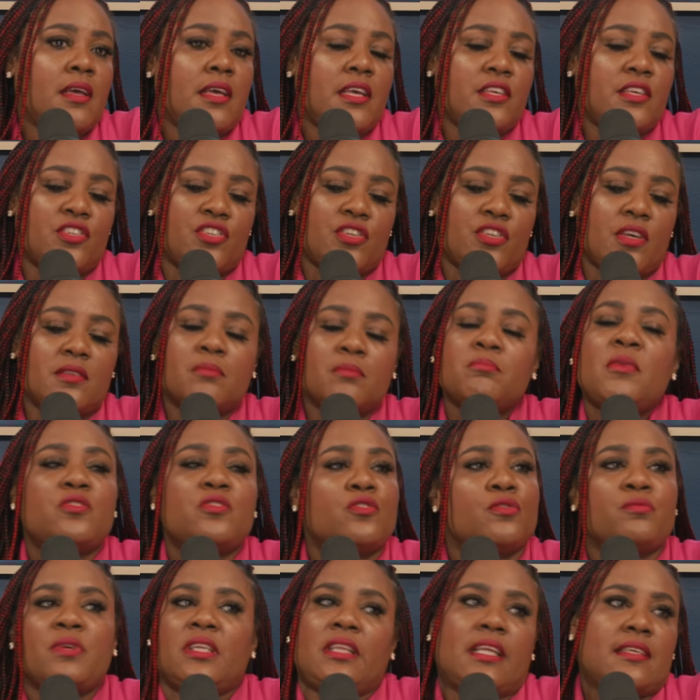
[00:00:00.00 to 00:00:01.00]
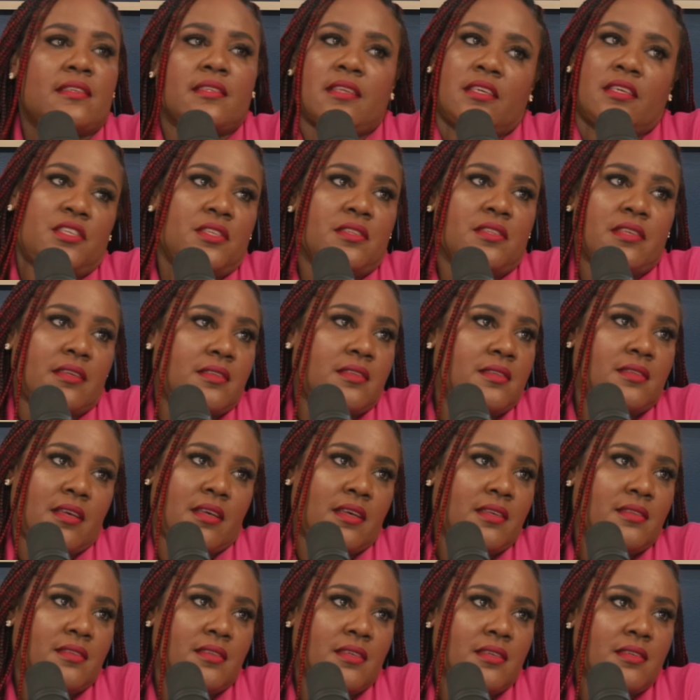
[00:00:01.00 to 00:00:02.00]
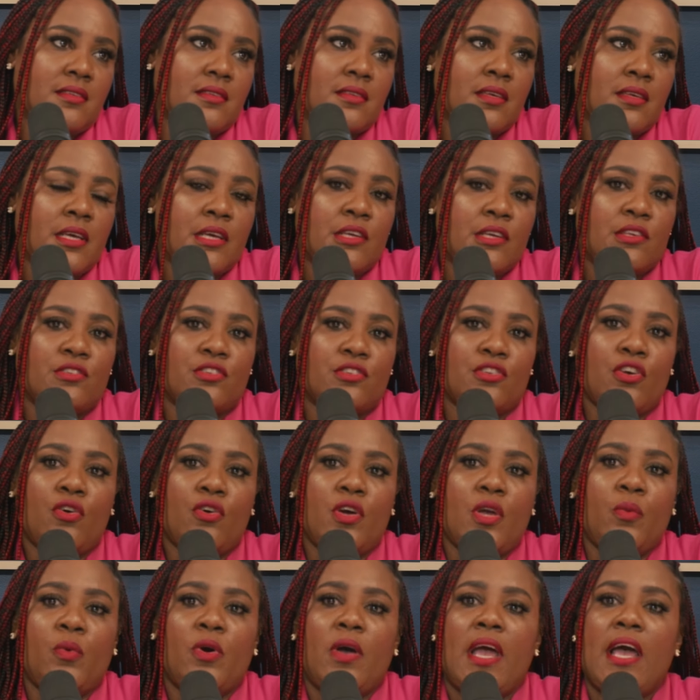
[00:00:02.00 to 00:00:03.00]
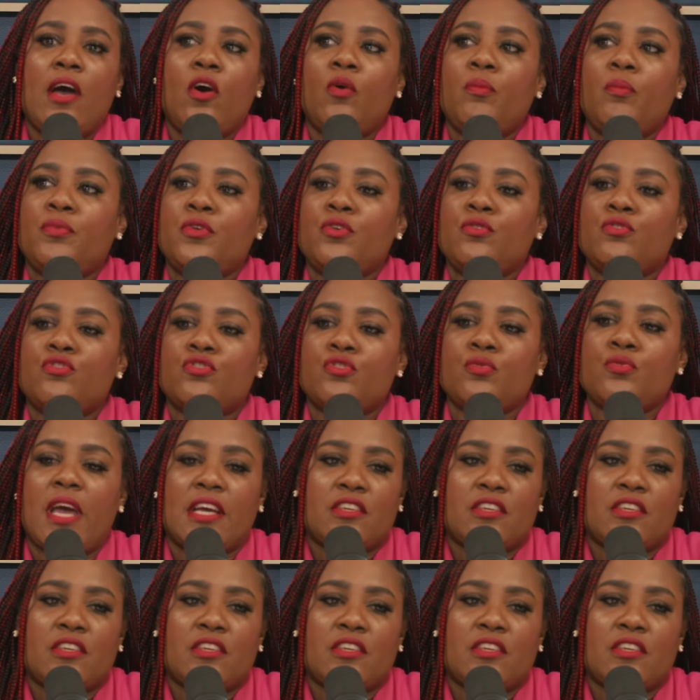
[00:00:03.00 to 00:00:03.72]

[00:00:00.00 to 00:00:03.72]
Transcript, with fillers: It's just muscle relaxation exercises. So it will help you to